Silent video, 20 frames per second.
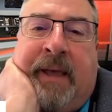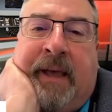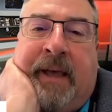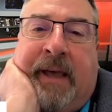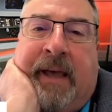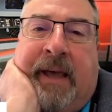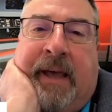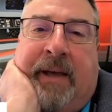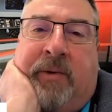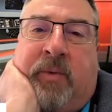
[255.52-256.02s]

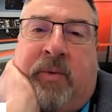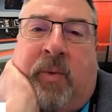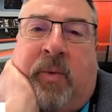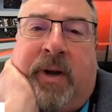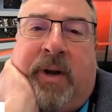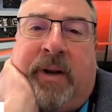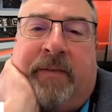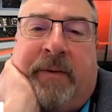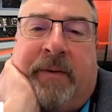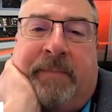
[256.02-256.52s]
And
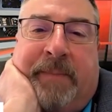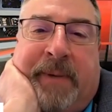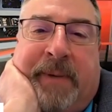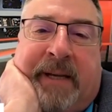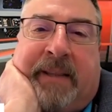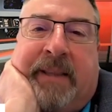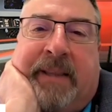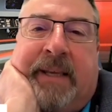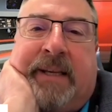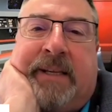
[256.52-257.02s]
one of the
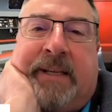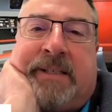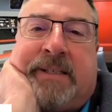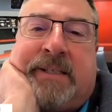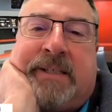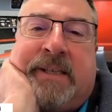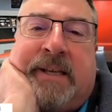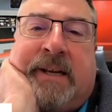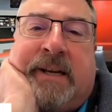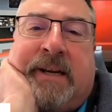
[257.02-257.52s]
big things
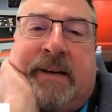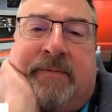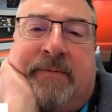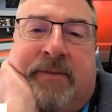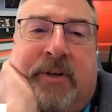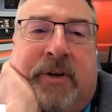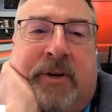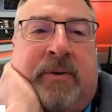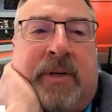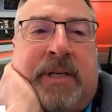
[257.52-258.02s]
that I've
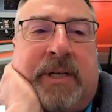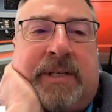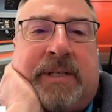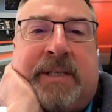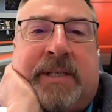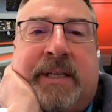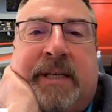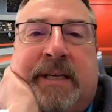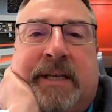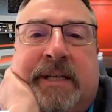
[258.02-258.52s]

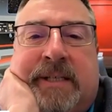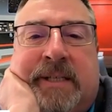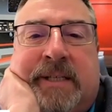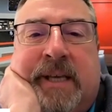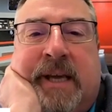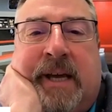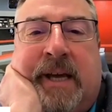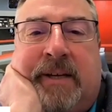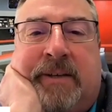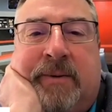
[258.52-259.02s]
noticed is
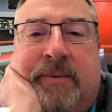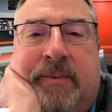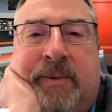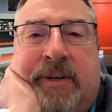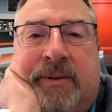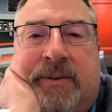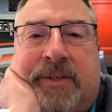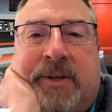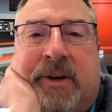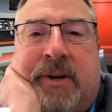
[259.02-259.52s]
that we are
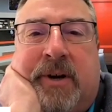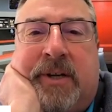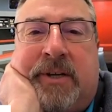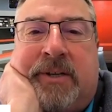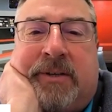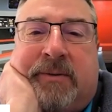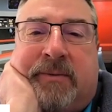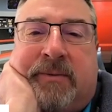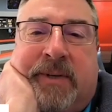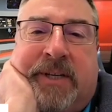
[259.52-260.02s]
starting
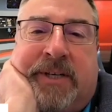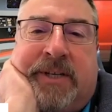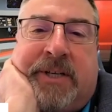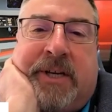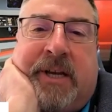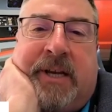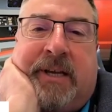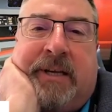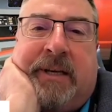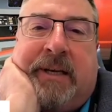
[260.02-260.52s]
to reach
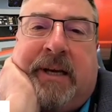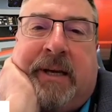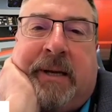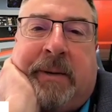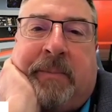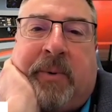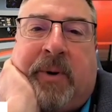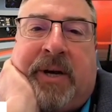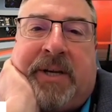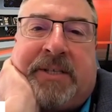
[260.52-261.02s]
a, a
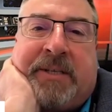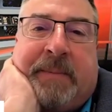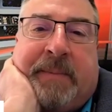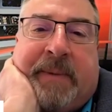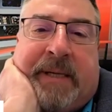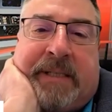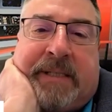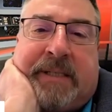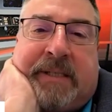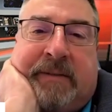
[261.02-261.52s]

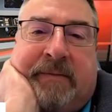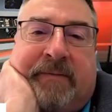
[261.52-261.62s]
precipice.